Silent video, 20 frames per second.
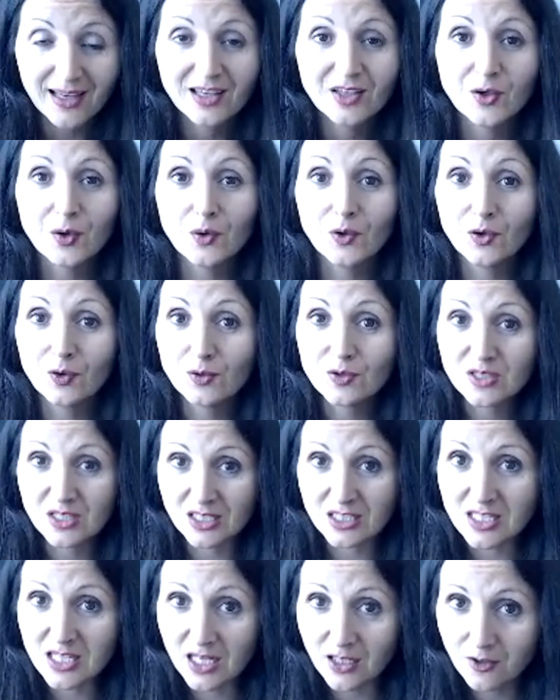You use
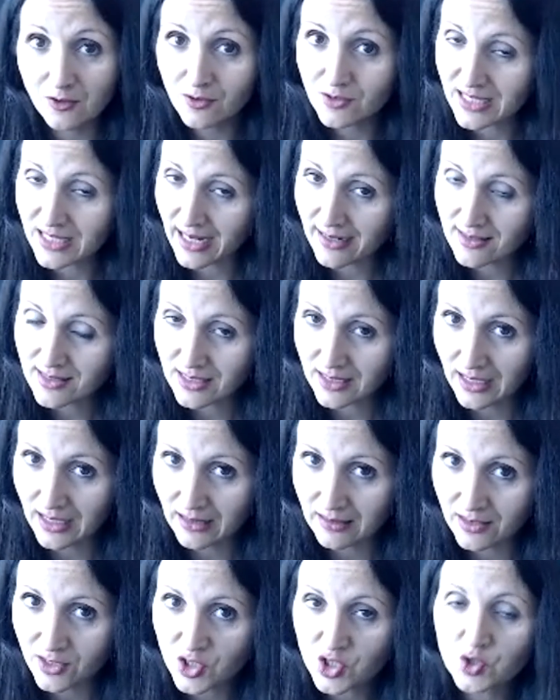continuous tense in
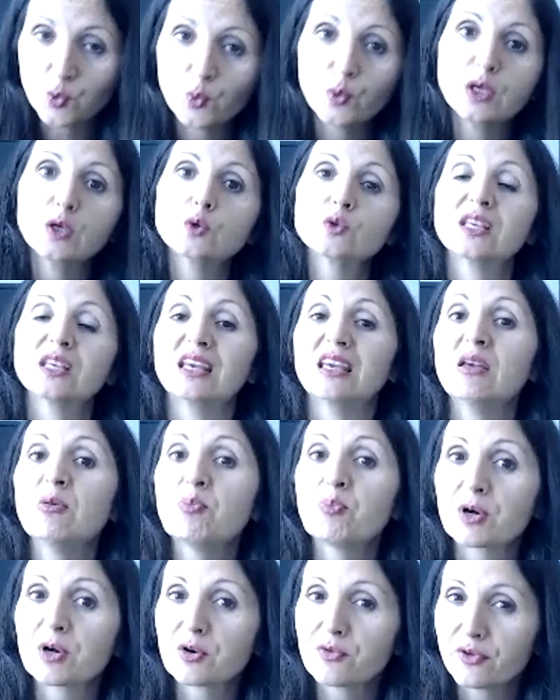English. We use
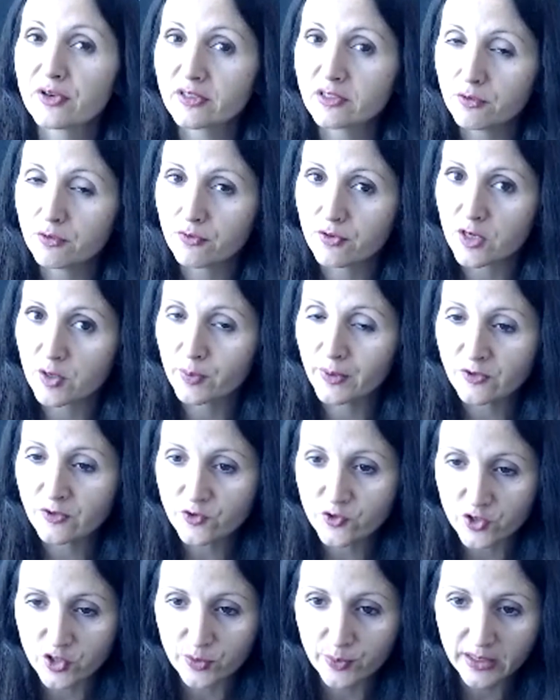imperfective verb in
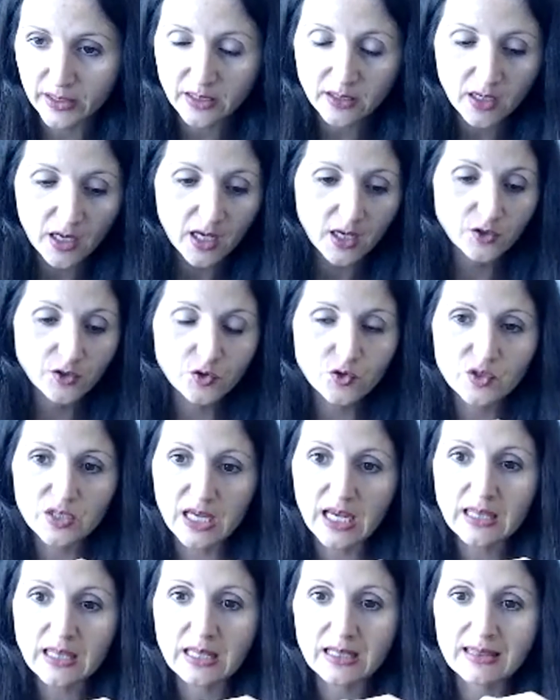Serbian to
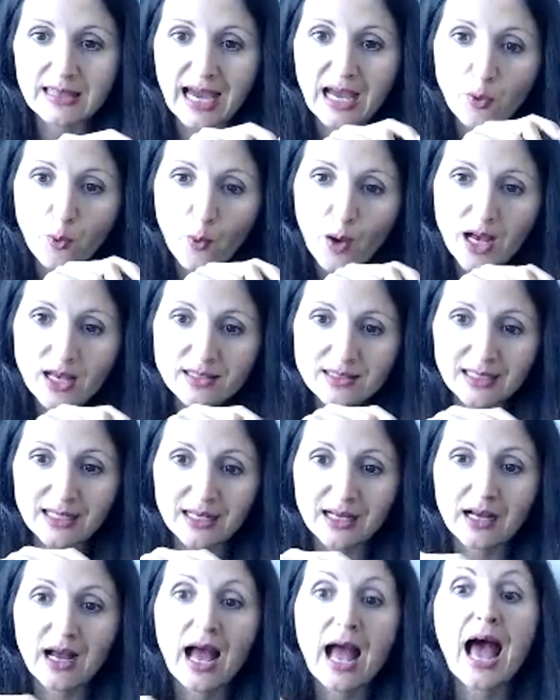say that was
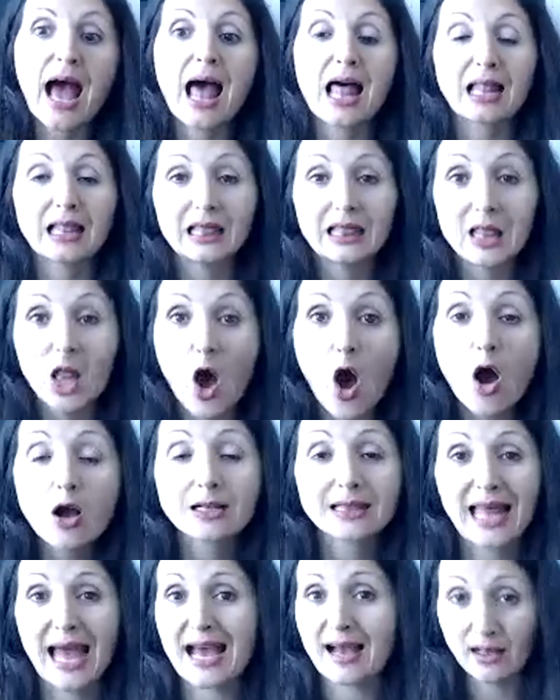a
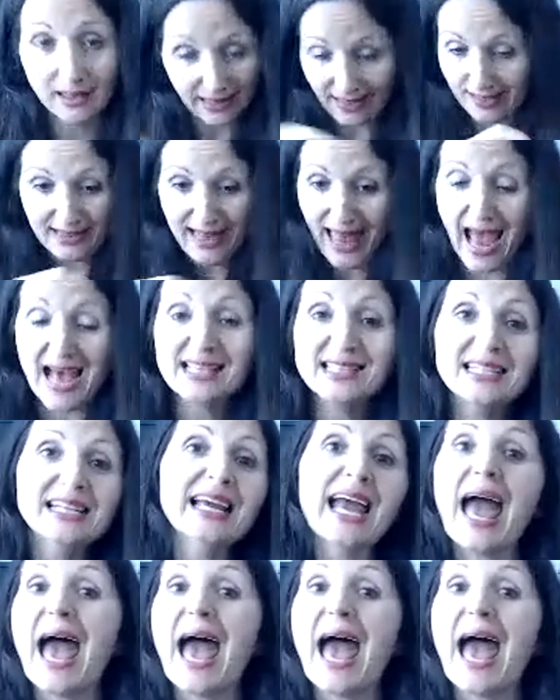lasting